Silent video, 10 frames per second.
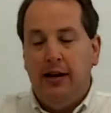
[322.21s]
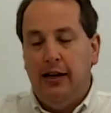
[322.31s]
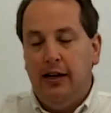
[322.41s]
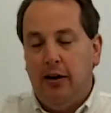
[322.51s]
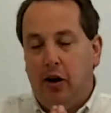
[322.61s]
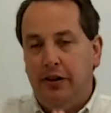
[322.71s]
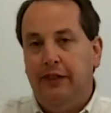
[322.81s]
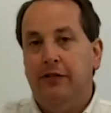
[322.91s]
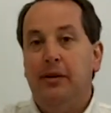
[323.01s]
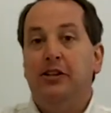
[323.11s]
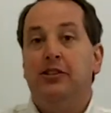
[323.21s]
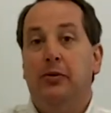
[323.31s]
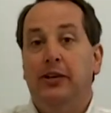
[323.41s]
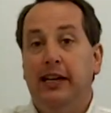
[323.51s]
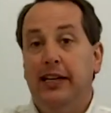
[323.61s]
all the information
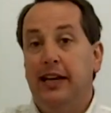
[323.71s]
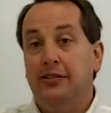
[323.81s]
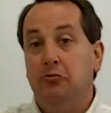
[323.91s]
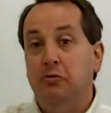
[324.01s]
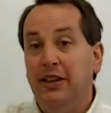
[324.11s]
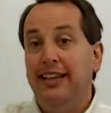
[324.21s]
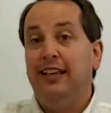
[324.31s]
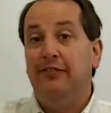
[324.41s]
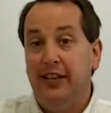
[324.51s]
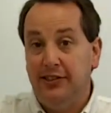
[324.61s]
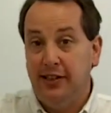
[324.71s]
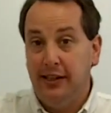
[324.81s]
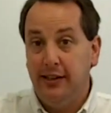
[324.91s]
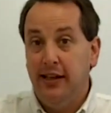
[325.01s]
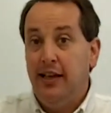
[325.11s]
that we need? Is it really convincing?